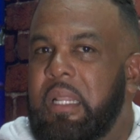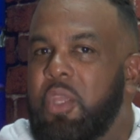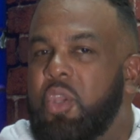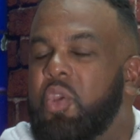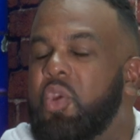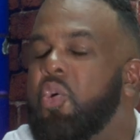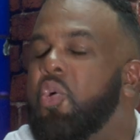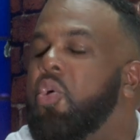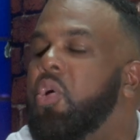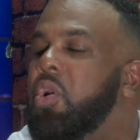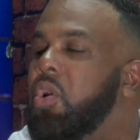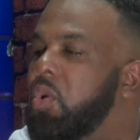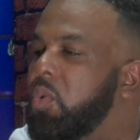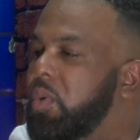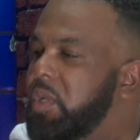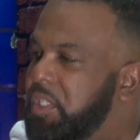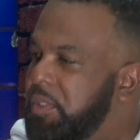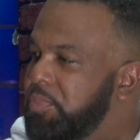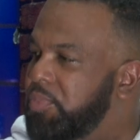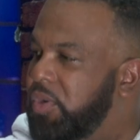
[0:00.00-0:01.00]
your
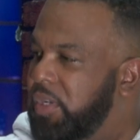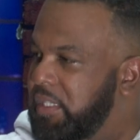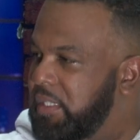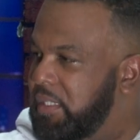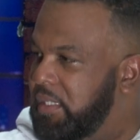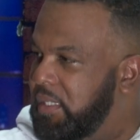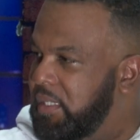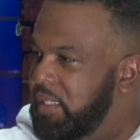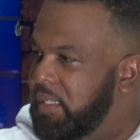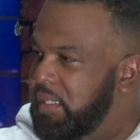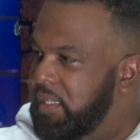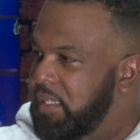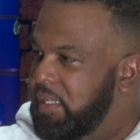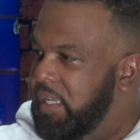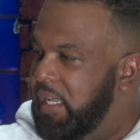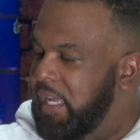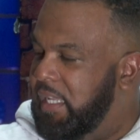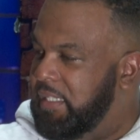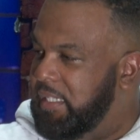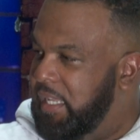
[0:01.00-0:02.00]
lowest point
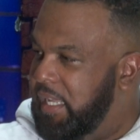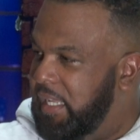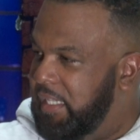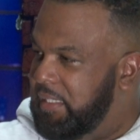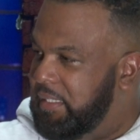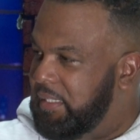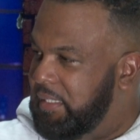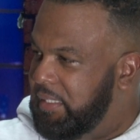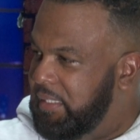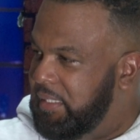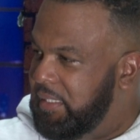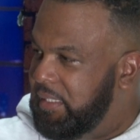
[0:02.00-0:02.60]
as an artist?